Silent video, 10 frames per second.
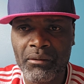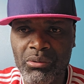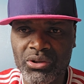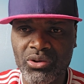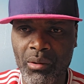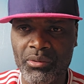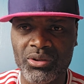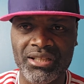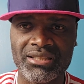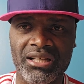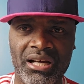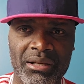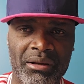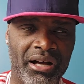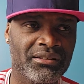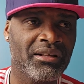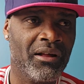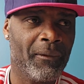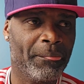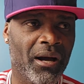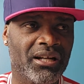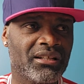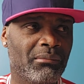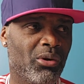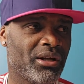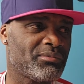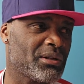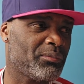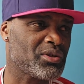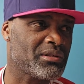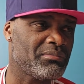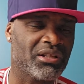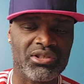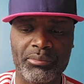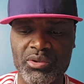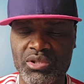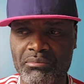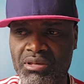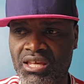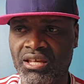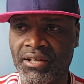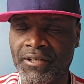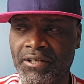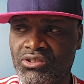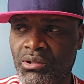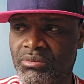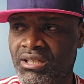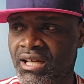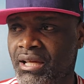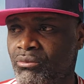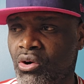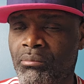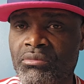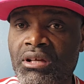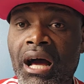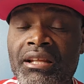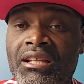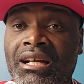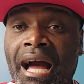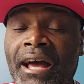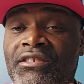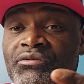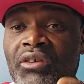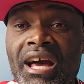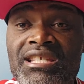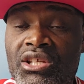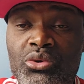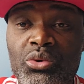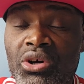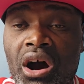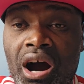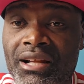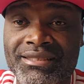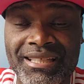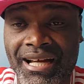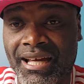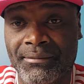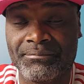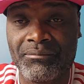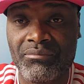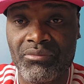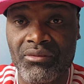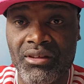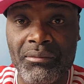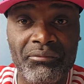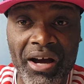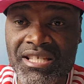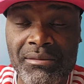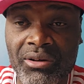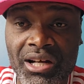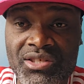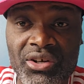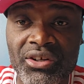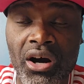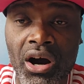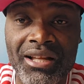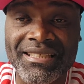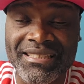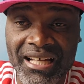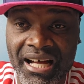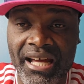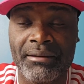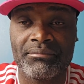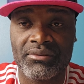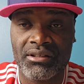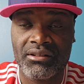Want to come out and talking about him supposed to be something that him come. The guy has vice it to him all the time. Him vice him concern all the time.